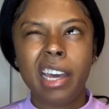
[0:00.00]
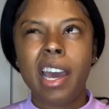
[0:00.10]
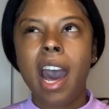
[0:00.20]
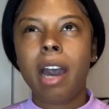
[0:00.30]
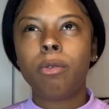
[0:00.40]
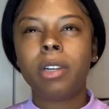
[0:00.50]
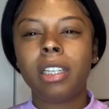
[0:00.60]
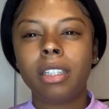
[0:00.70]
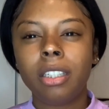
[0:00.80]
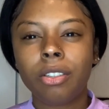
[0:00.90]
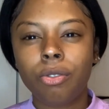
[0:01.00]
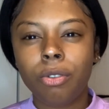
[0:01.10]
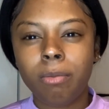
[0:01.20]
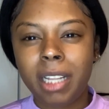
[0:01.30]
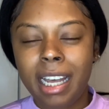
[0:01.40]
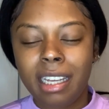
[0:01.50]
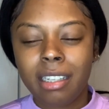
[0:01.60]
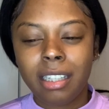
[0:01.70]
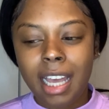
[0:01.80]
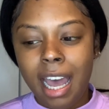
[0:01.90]
I wouldn't look through them like
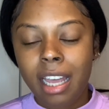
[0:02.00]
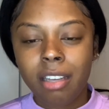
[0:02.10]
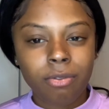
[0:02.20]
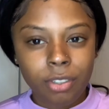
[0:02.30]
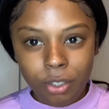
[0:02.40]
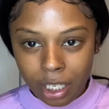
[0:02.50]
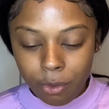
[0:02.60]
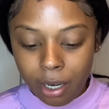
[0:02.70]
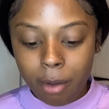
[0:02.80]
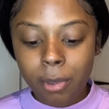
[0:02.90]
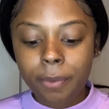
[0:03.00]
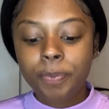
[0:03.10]
that, if you get what I mean.